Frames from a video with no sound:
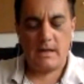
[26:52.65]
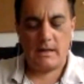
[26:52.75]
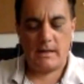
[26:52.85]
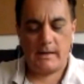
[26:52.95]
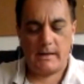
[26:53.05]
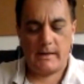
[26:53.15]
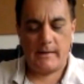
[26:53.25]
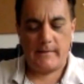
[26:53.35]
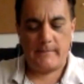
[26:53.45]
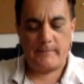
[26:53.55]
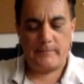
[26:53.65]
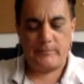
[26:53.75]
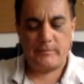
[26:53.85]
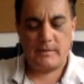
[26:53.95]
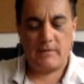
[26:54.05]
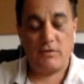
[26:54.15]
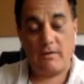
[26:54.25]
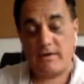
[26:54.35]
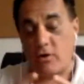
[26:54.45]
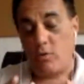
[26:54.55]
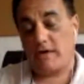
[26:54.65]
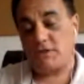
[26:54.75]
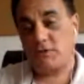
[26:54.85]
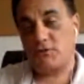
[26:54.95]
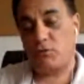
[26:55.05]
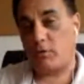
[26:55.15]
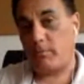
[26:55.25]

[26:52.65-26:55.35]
um, if you have any questions for